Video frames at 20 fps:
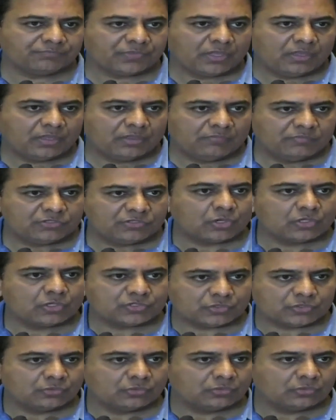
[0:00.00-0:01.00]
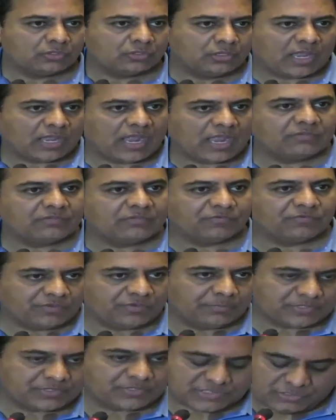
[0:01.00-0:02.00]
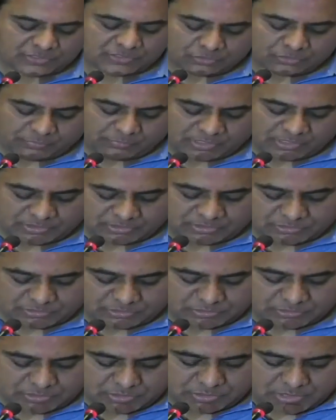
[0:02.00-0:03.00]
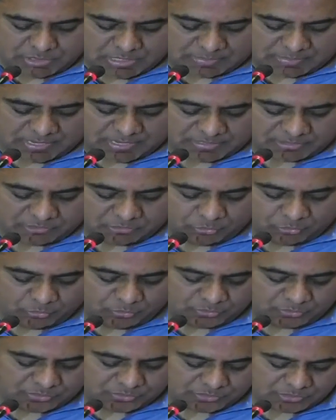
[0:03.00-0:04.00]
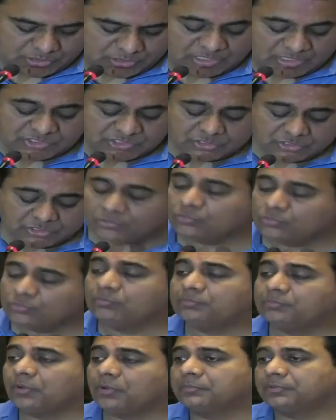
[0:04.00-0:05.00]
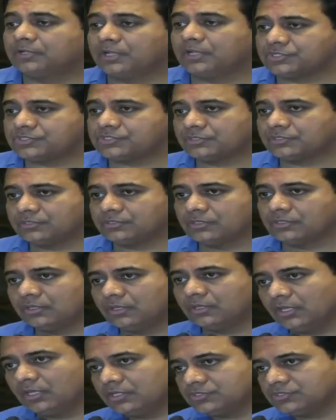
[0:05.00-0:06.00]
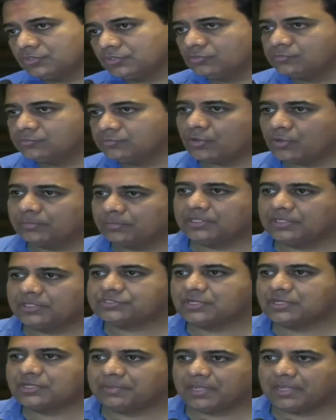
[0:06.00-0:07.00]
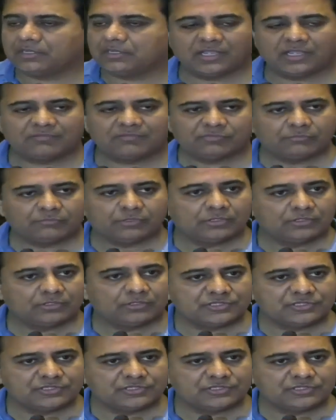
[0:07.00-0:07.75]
which also add 50% to the weightage. And that includes engine room population. engine room population, apparently, I've never heard this